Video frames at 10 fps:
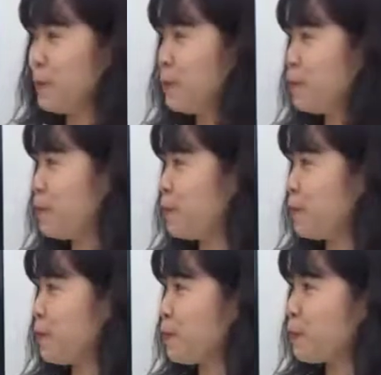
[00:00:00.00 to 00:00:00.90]

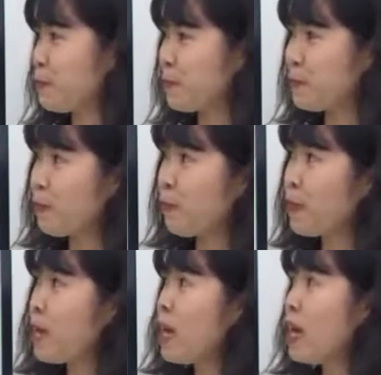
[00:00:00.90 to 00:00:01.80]

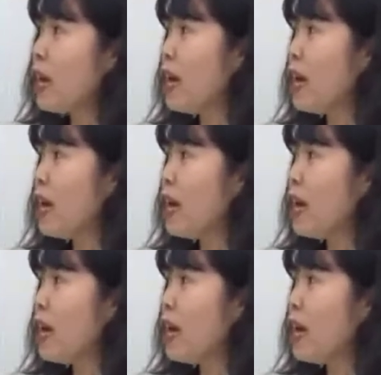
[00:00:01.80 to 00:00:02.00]
[no speech]